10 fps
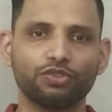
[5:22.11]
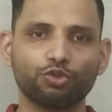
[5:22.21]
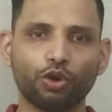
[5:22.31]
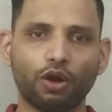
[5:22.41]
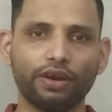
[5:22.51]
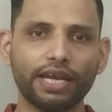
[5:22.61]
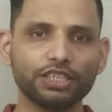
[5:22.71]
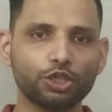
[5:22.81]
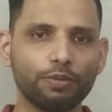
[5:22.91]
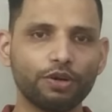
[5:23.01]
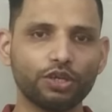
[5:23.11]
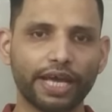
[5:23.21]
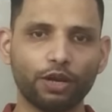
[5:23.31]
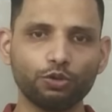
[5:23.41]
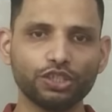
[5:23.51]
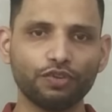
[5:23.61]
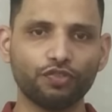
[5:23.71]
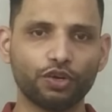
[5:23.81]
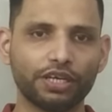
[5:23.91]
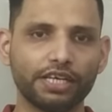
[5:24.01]
So now let's talk about Tenorshare
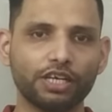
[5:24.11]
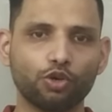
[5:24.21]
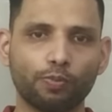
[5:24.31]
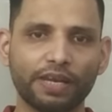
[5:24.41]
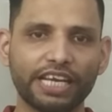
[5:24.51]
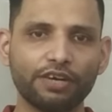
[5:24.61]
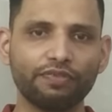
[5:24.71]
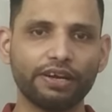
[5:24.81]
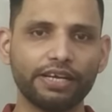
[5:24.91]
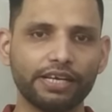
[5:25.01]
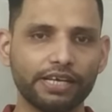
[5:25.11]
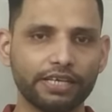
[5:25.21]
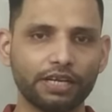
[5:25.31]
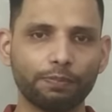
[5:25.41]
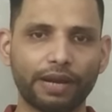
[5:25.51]
4DDiG duplicate file deleter